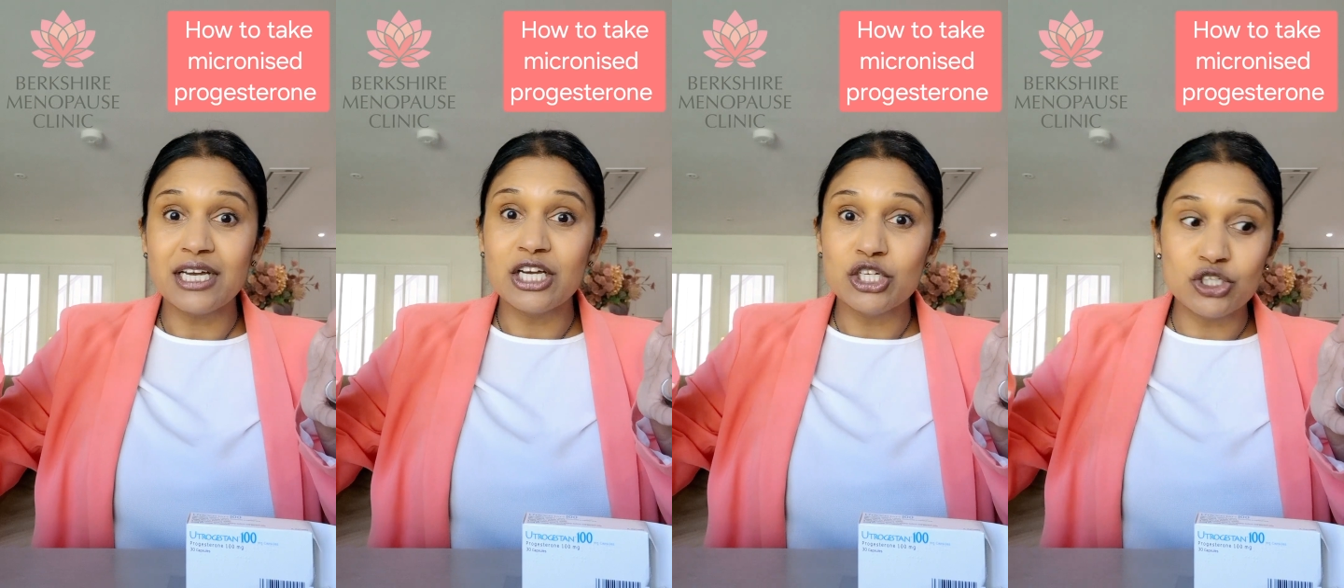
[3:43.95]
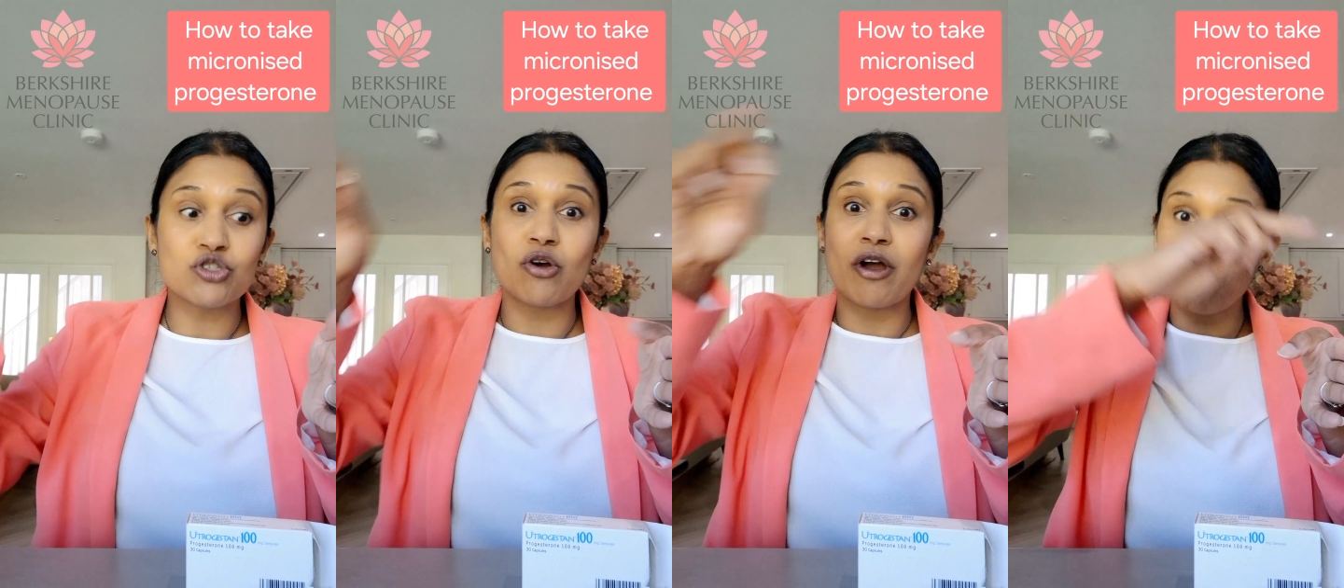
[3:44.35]
should
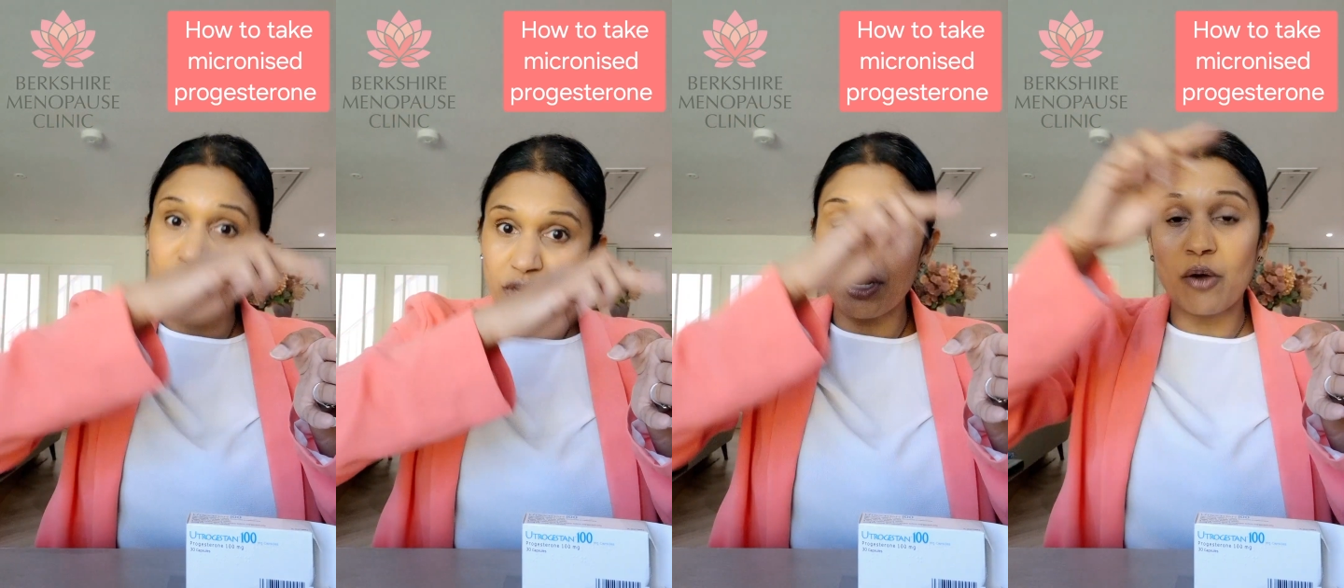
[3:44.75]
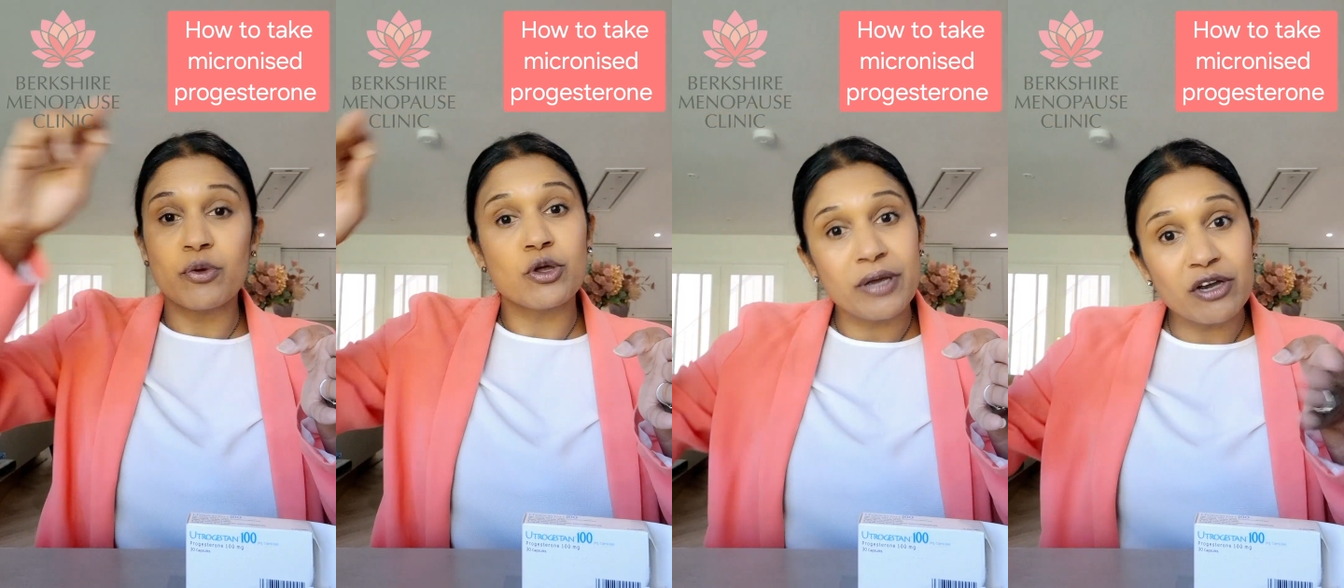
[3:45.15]
try and fall in line with
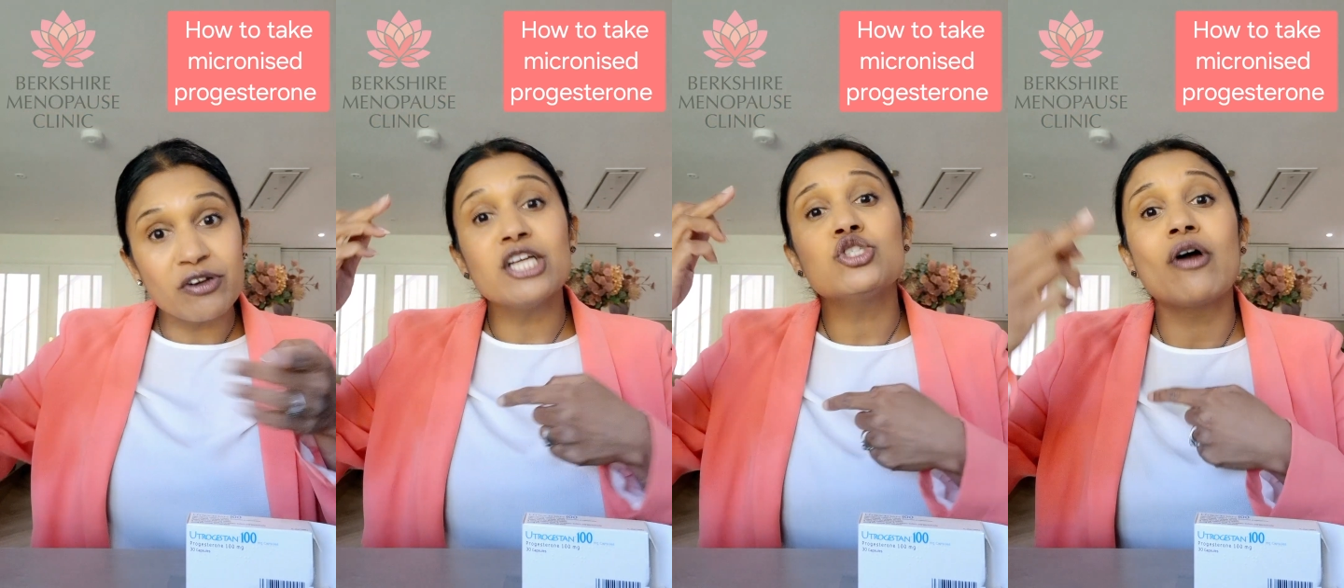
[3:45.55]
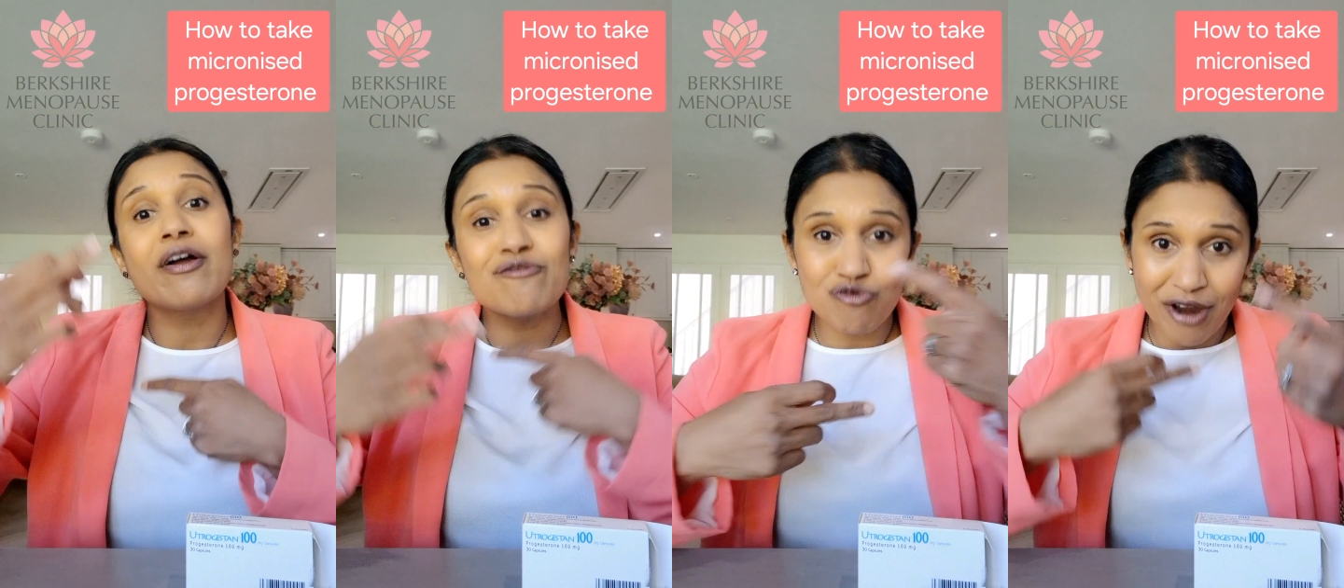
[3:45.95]
your period and try
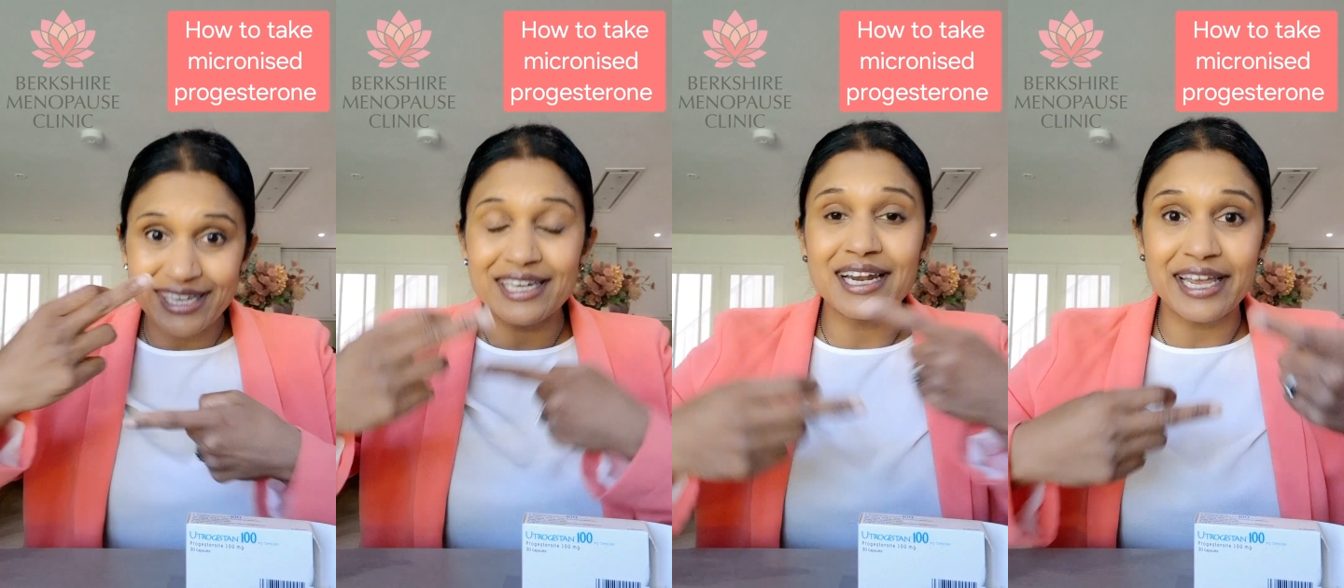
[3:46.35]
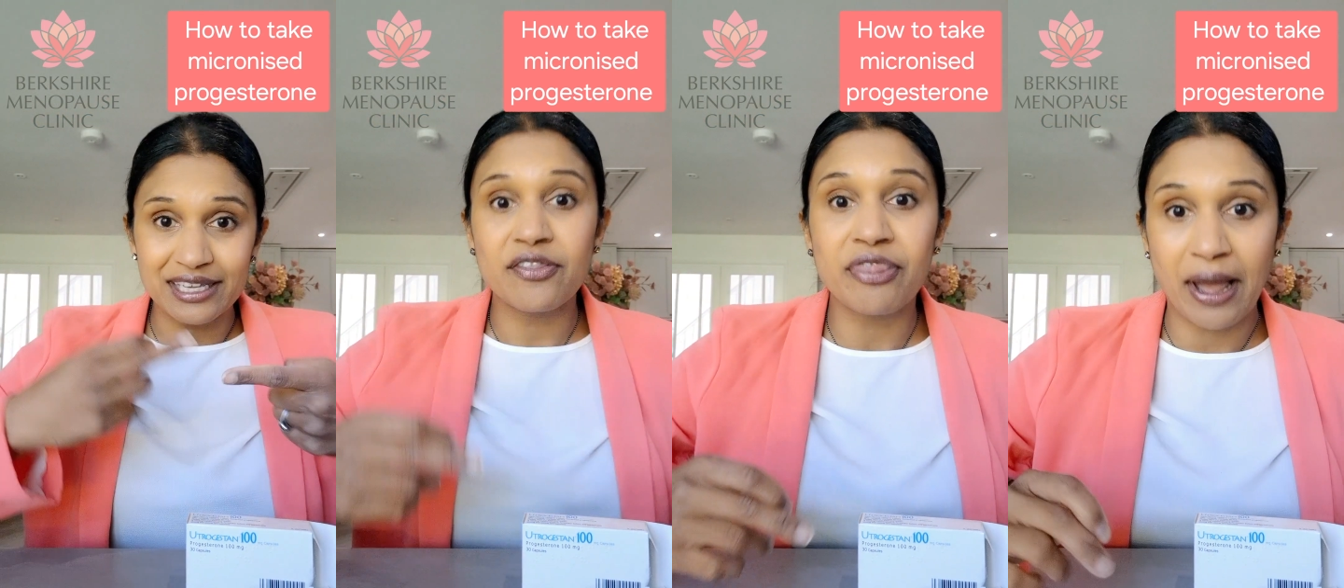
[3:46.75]
and regulate
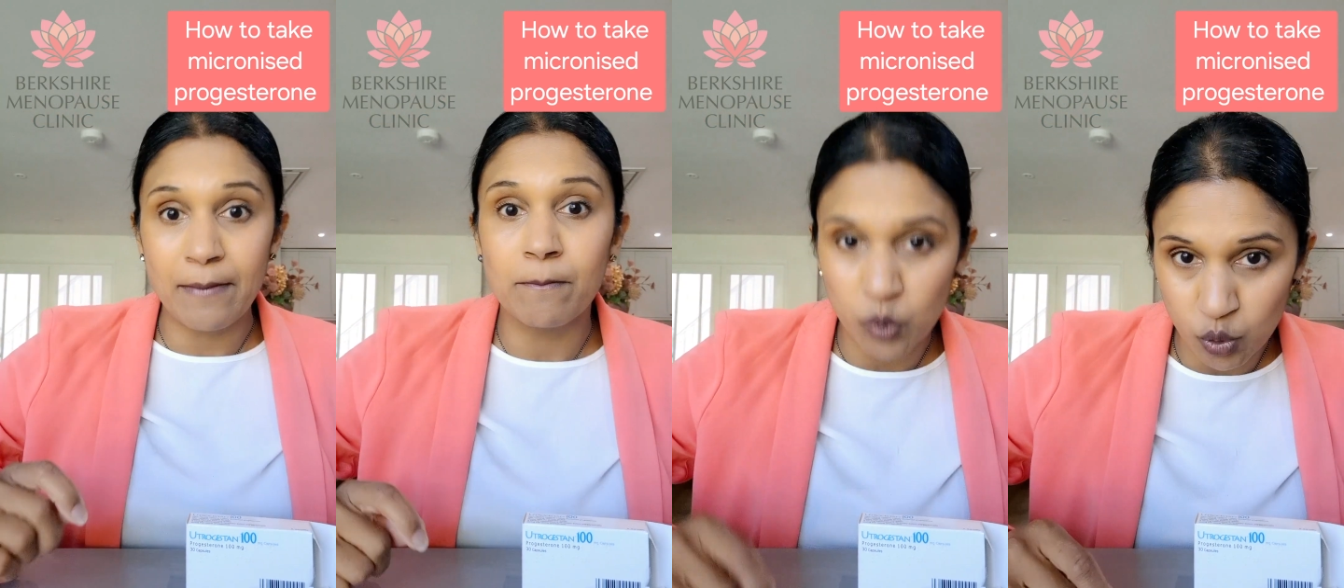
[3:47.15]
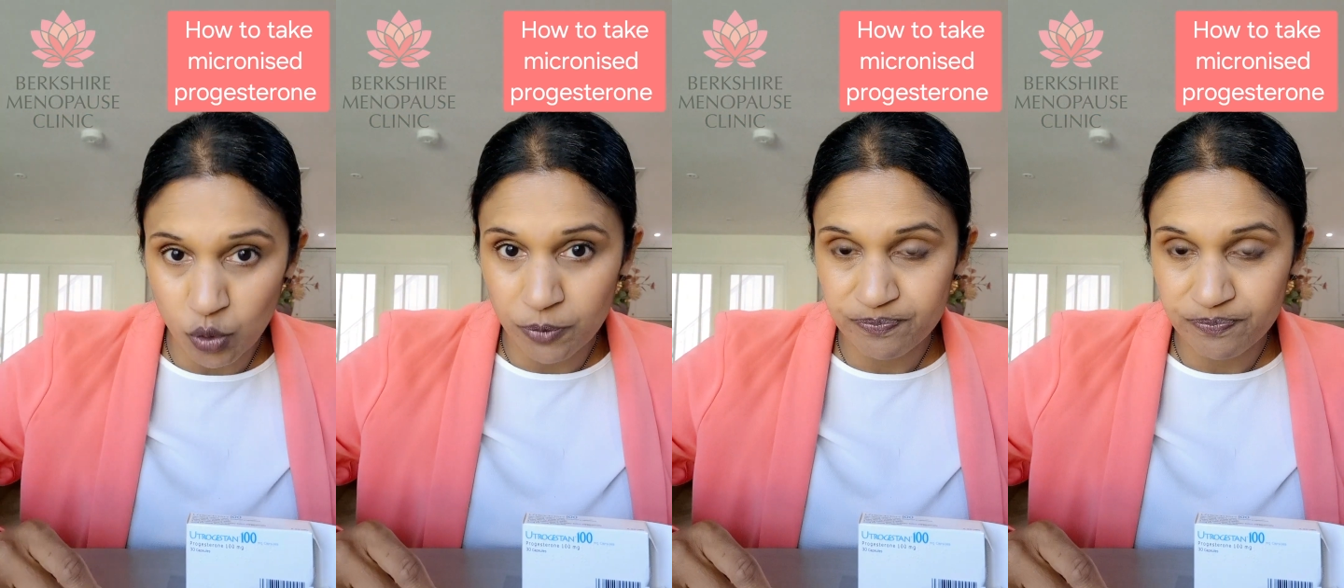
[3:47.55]
that more.